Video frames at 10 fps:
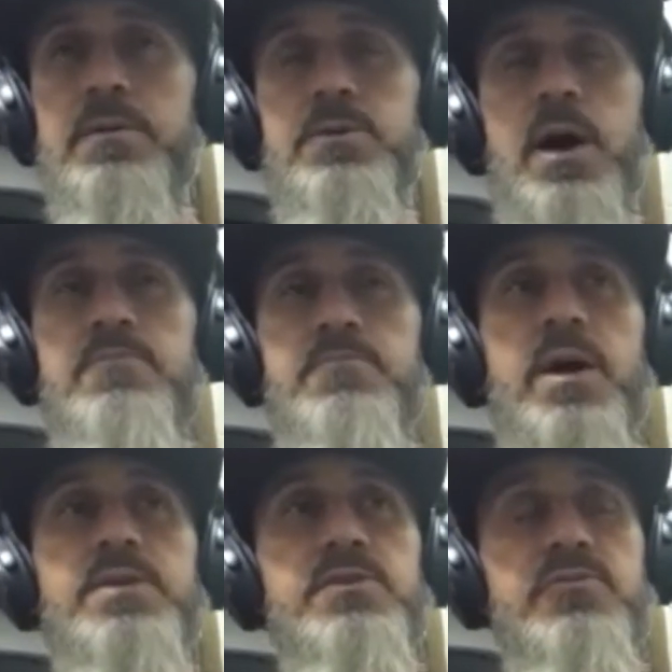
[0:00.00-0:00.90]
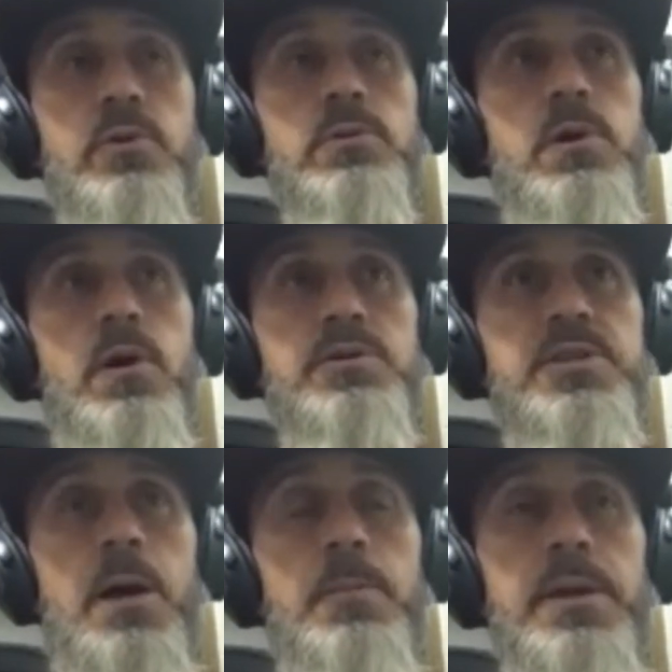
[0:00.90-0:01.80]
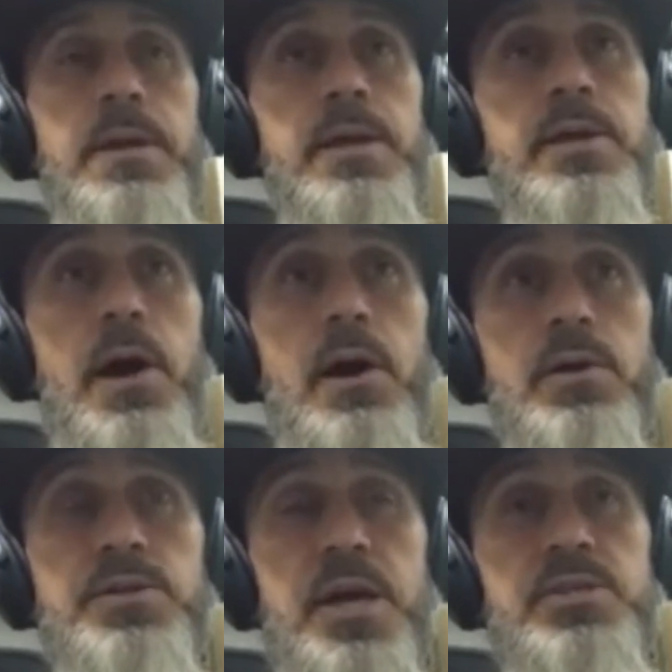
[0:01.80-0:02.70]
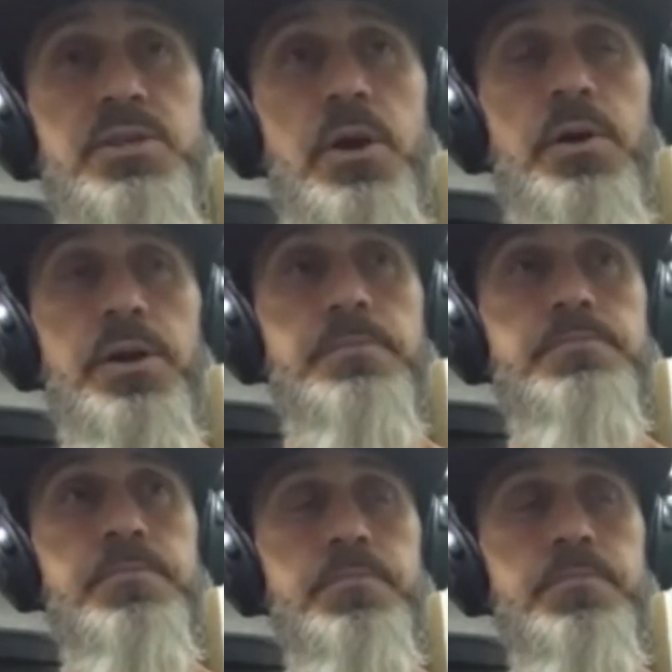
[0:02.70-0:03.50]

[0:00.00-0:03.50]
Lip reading: I've practiced for a long time. In college I started,